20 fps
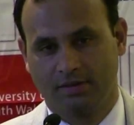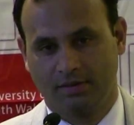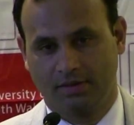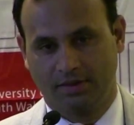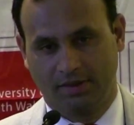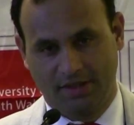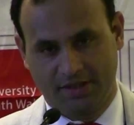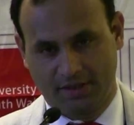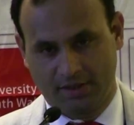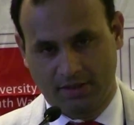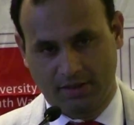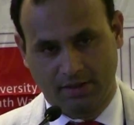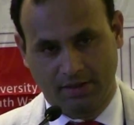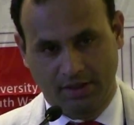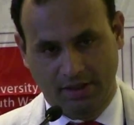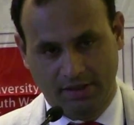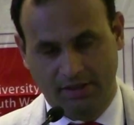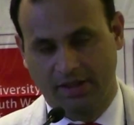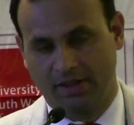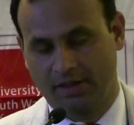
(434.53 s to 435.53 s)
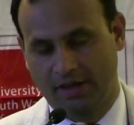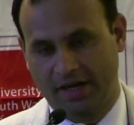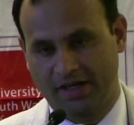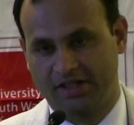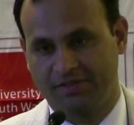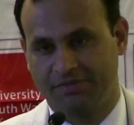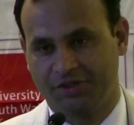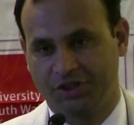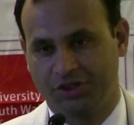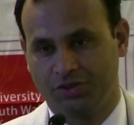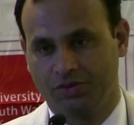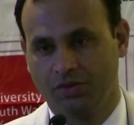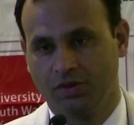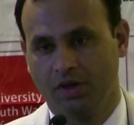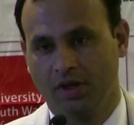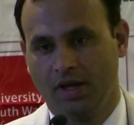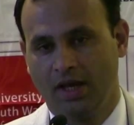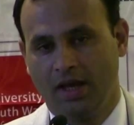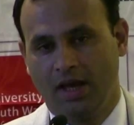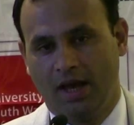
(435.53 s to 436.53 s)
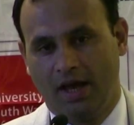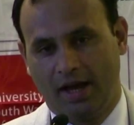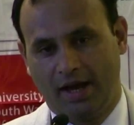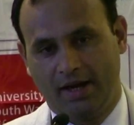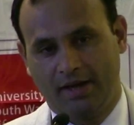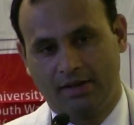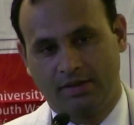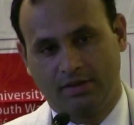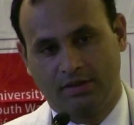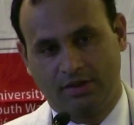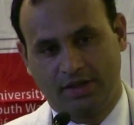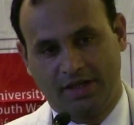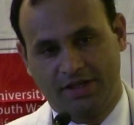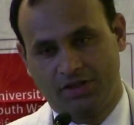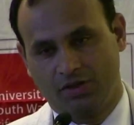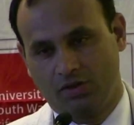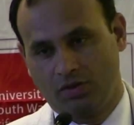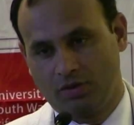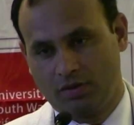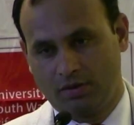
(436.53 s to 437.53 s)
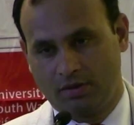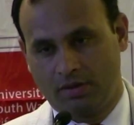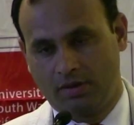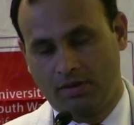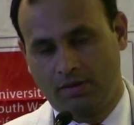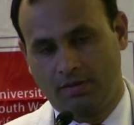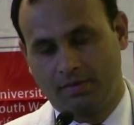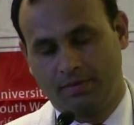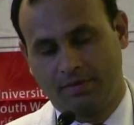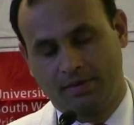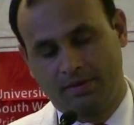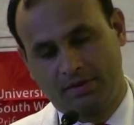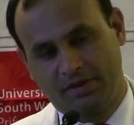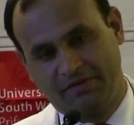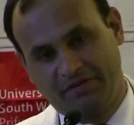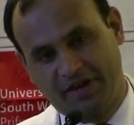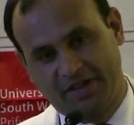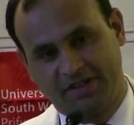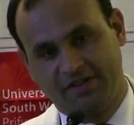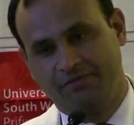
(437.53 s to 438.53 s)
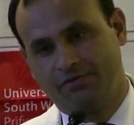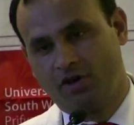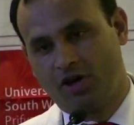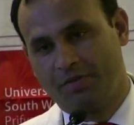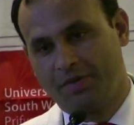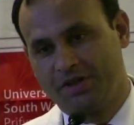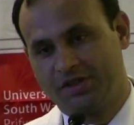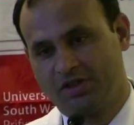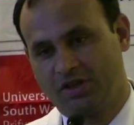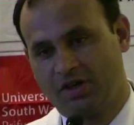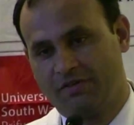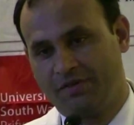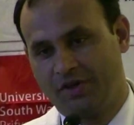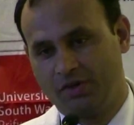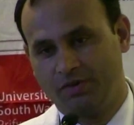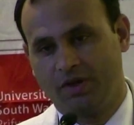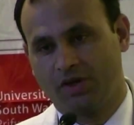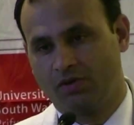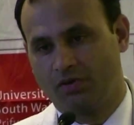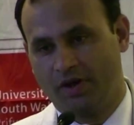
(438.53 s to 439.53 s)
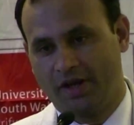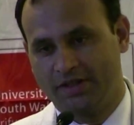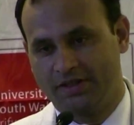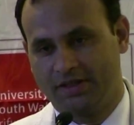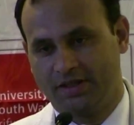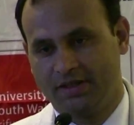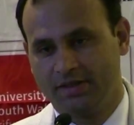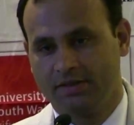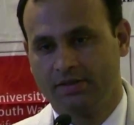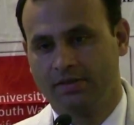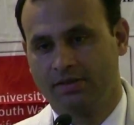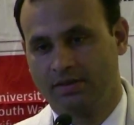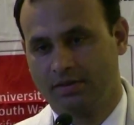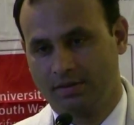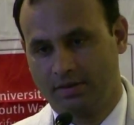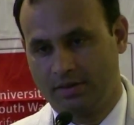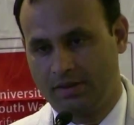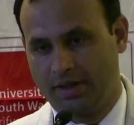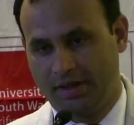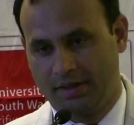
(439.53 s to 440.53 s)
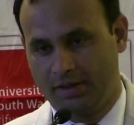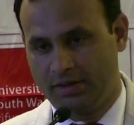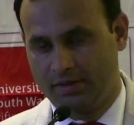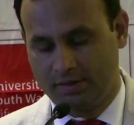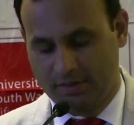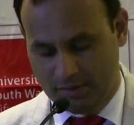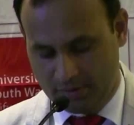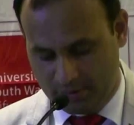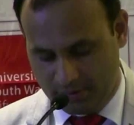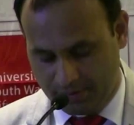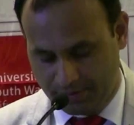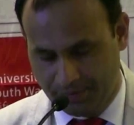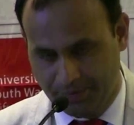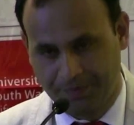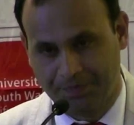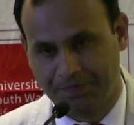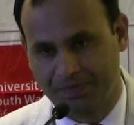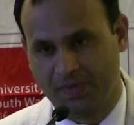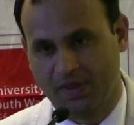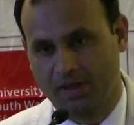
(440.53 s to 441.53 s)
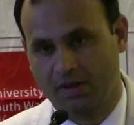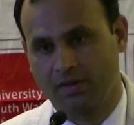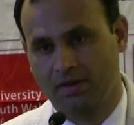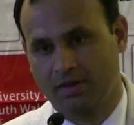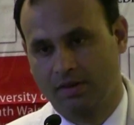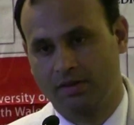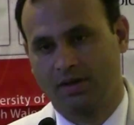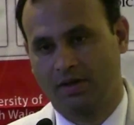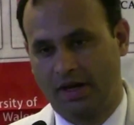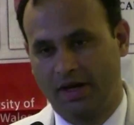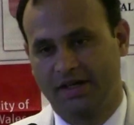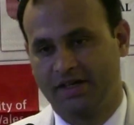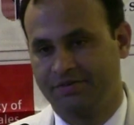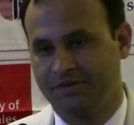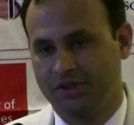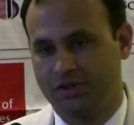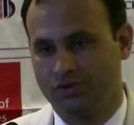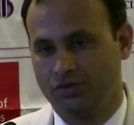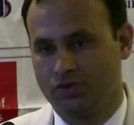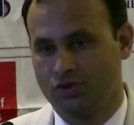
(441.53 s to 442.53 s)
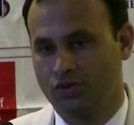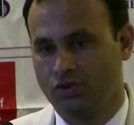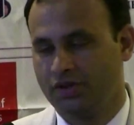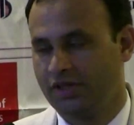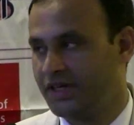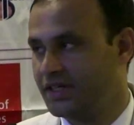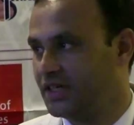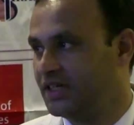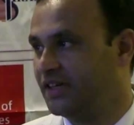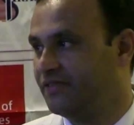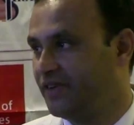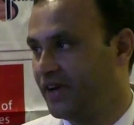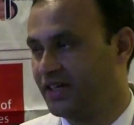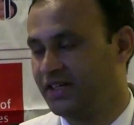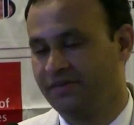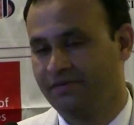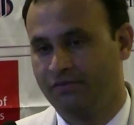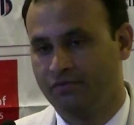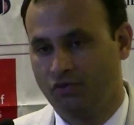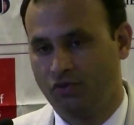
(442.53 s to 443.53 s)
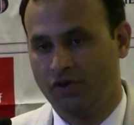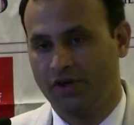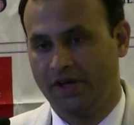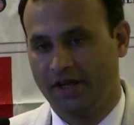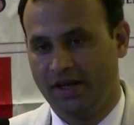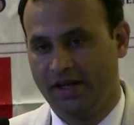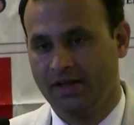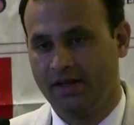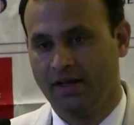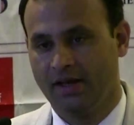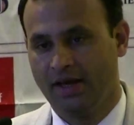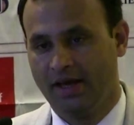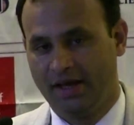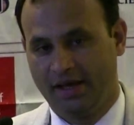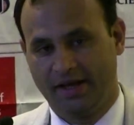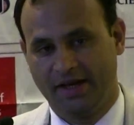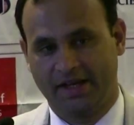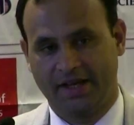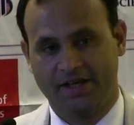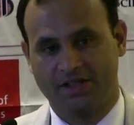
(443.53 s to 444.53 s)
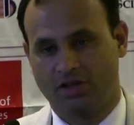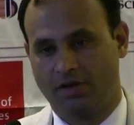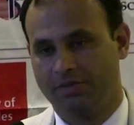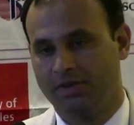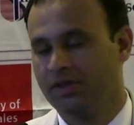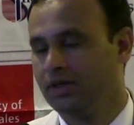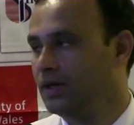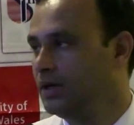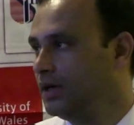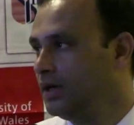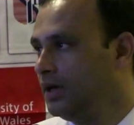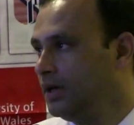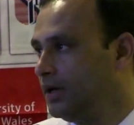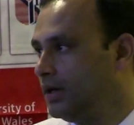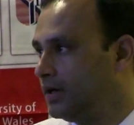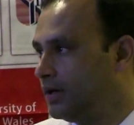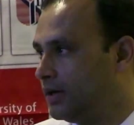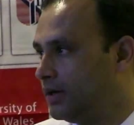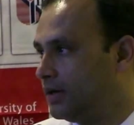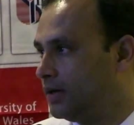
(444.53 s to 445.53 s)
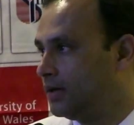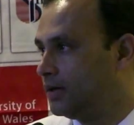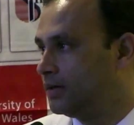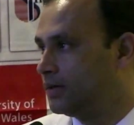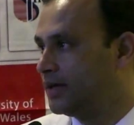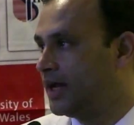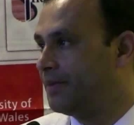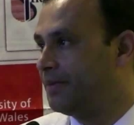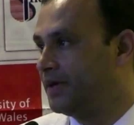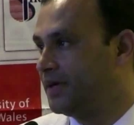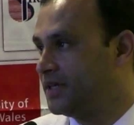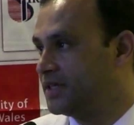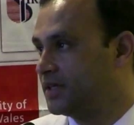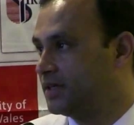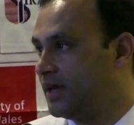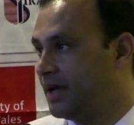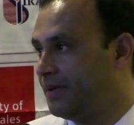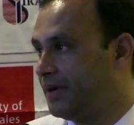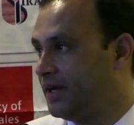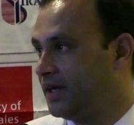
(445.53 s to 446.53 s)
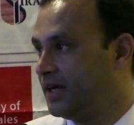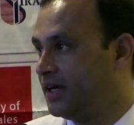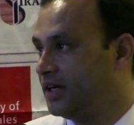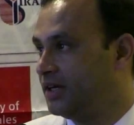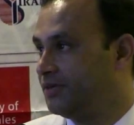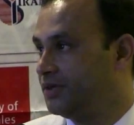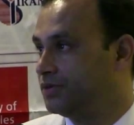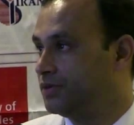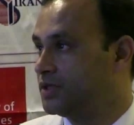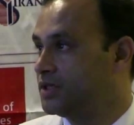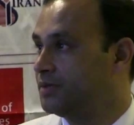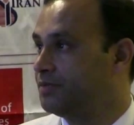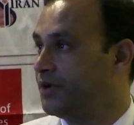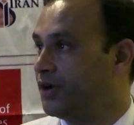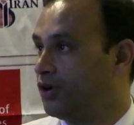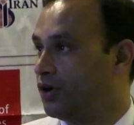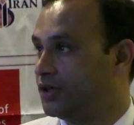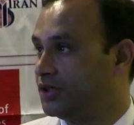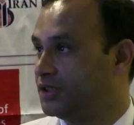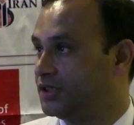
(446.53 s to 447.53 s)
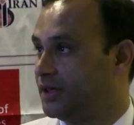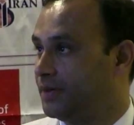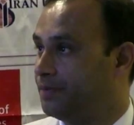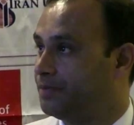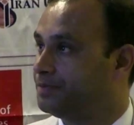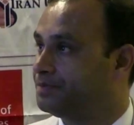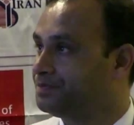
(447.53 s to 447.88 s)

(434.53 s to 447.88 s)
is in the connective tissue, and there is a defective formation of newer collagen in connective tissue. So there is a defective wound healing in case of the diabetic individuals in periodontium.